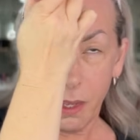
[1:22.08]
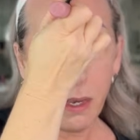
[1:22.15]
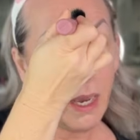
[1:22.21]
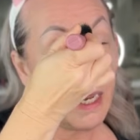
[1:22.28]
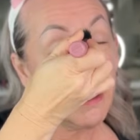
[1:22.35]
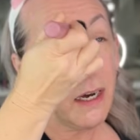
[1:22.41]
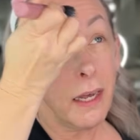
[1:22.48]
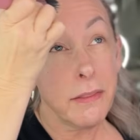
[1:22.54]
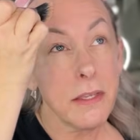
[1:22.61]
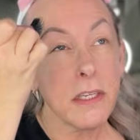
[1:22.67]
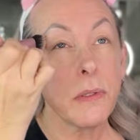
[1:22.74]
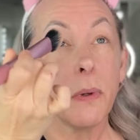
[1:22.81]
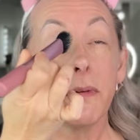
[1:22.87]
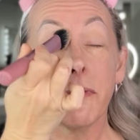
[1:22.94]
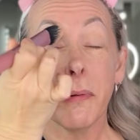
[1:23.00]
I got
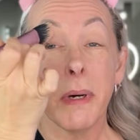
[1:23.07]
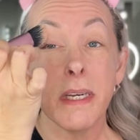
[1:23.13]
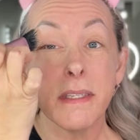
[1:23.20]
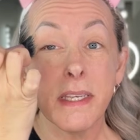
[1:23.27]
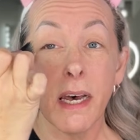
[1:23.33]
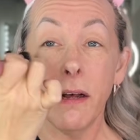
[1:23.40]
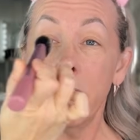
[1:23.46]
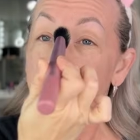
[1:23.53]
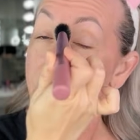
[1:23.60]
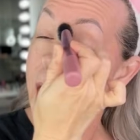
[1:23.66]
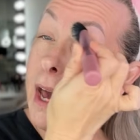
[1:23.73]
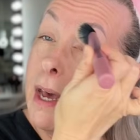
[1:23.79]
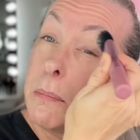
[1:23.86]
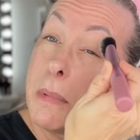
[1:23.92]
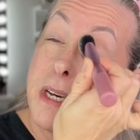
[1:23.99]
this one for myself,
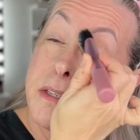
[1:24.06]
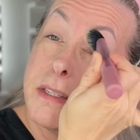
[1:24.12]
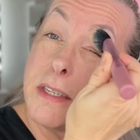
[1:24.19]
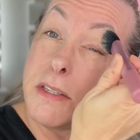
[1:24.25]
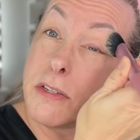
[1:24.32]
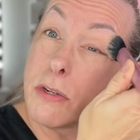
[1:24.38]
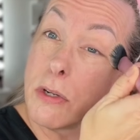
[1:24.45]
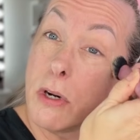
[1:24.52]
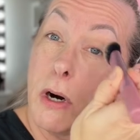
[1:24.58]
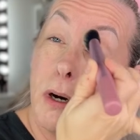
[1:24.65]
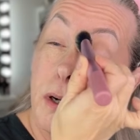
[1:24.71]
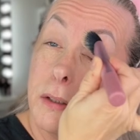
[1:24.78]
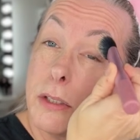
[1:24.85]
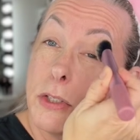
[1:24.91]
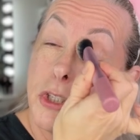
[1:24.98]
and my sister
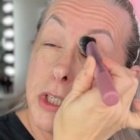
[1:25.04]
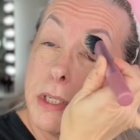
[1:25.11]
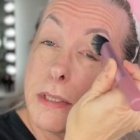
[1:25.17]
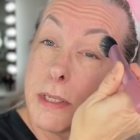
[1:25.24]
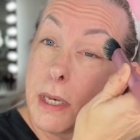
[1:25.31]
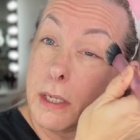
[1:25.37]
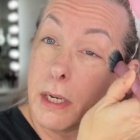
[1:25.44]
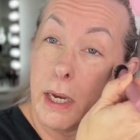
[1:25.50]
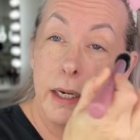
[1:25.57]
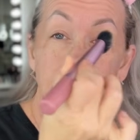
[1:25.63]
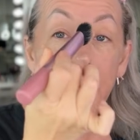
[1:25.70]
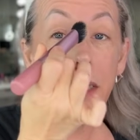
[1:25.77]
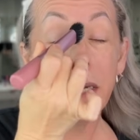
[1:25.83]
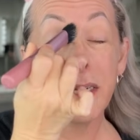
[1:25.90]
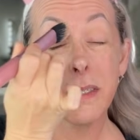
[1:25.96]
called and she's like, I got
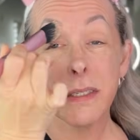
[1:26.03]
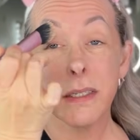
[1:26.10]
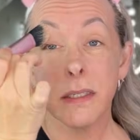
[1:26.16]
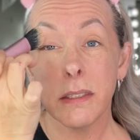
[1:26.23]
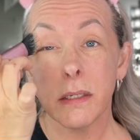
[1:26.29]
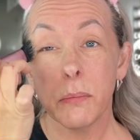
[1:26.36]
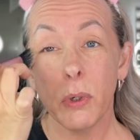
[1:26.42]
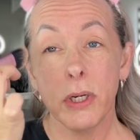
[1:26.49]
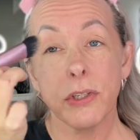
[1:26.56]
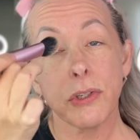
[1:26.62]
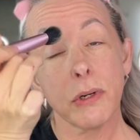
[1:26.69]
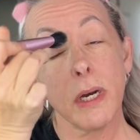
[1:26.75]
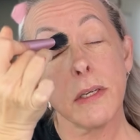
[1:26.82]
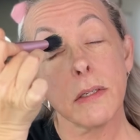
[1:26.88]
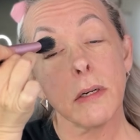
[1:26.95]
to get a tinted
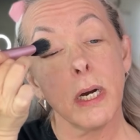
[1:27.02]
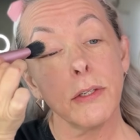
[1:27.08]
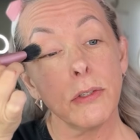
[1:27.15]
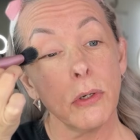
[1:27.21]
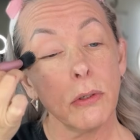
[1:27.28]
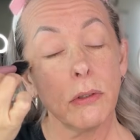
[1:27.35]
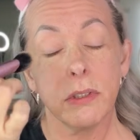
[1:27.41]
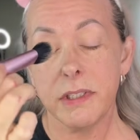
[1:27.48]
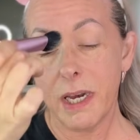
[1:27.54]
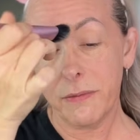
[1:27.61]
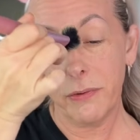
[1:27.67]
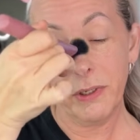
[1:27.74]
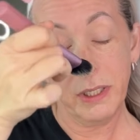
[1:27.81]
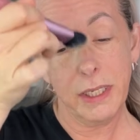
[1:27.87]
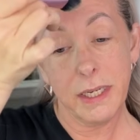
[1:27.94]
moisturizer. I told her
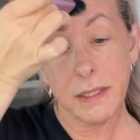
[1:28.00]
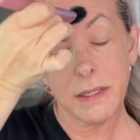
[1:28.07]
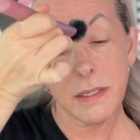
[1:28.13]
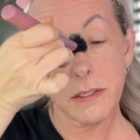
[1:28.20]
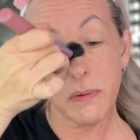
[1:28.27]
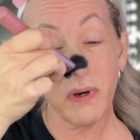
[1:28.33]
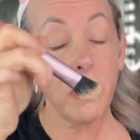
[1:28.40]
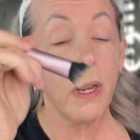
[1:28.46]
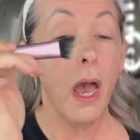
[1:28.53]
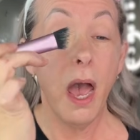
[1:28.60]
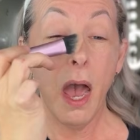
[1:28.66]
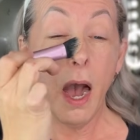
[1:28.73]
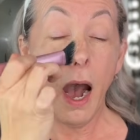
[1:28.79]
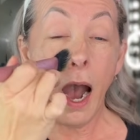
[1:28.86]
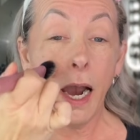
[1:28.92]
definitely get this one.
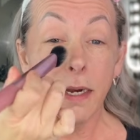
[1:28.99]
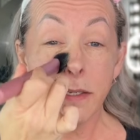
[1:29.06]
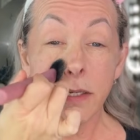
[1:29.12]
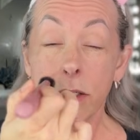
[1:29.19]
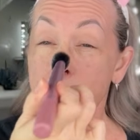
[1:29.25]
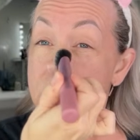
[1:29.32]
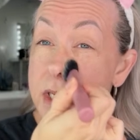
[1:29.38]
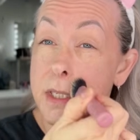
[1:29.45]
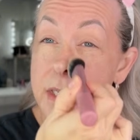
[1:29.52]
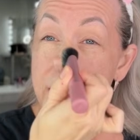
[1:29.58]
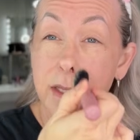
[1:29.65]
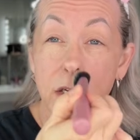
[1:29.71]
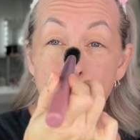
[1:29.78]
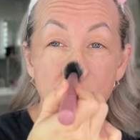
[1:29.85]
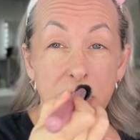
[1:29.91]
I suggested
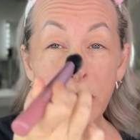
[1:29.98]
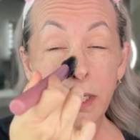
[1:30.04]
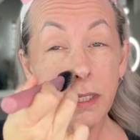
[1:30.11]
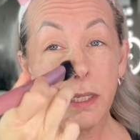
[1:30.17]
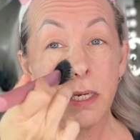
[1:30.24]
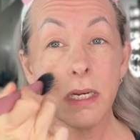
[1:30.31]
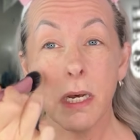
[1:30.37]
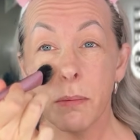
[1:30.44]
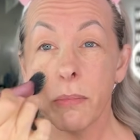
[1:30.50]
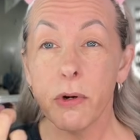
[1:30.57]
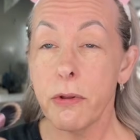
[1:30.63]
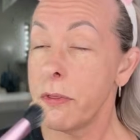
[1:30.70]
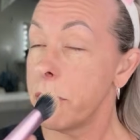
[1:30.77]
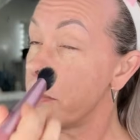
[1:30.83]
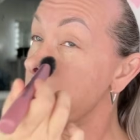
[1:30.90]
that she get the number
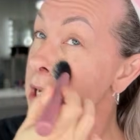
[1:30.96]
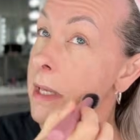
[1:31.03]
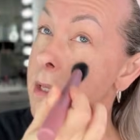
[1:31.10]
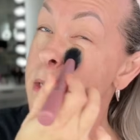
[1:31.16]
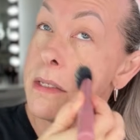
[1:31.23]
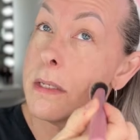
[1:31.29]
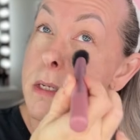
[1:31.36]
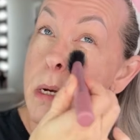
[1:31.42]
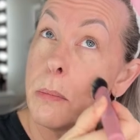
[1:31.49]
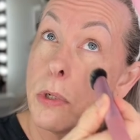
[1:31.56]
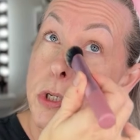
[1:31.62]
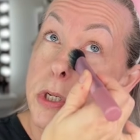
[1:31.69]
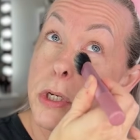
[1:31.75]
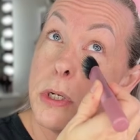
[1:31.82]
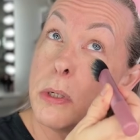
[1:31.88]
3. This is number
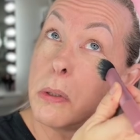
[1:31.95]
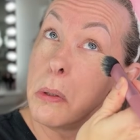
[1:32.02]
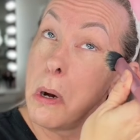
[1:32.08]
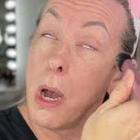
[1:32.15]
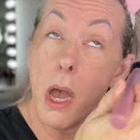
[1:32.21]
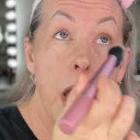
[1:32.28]
2.